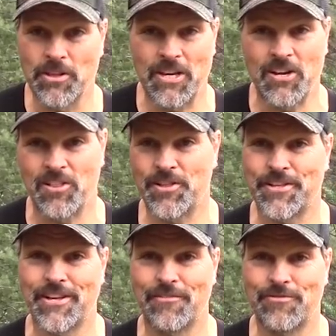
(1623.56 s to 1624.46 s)
really good
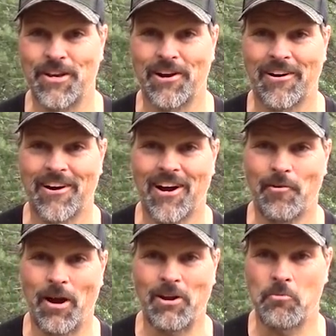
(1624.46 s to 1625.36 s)
stuff there.
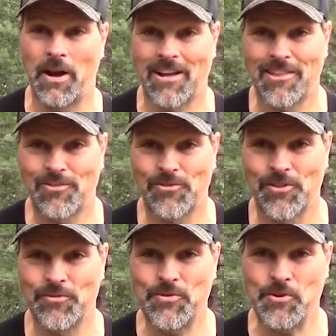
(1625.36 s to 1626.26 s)
I'd go back just for
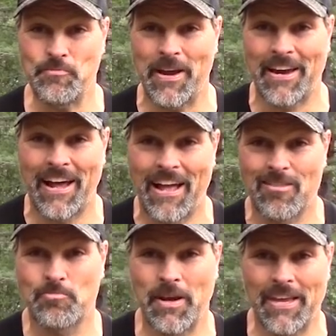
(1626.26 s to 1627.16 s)
the food, man. I
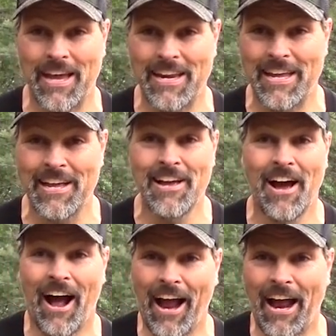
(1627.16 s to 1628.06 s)
had spaghetti,
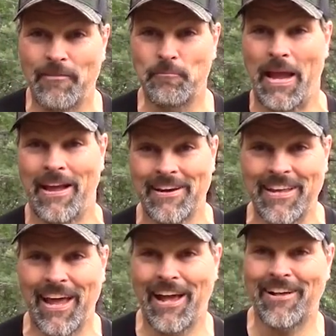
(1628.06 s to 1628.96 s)
I had
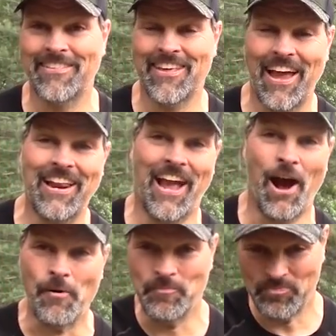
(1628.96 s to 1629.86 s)
pancakes.
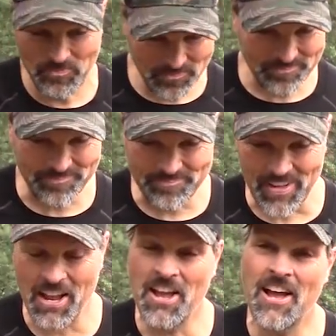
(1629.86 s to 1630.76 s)
Anyhow,
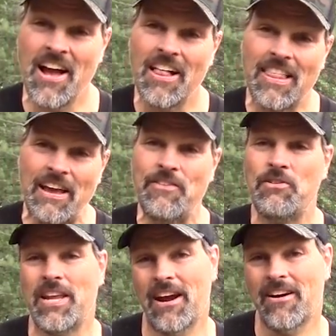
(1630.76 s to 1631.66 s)
Lakeview
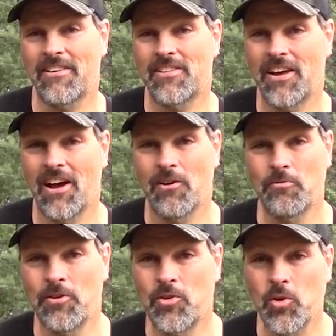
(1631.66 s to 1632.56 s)
Terrace
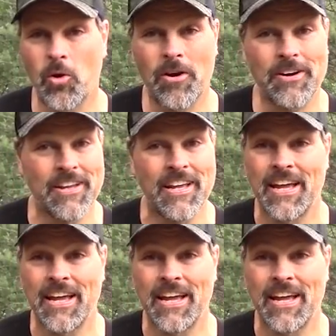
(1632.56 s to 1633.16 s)
Resort,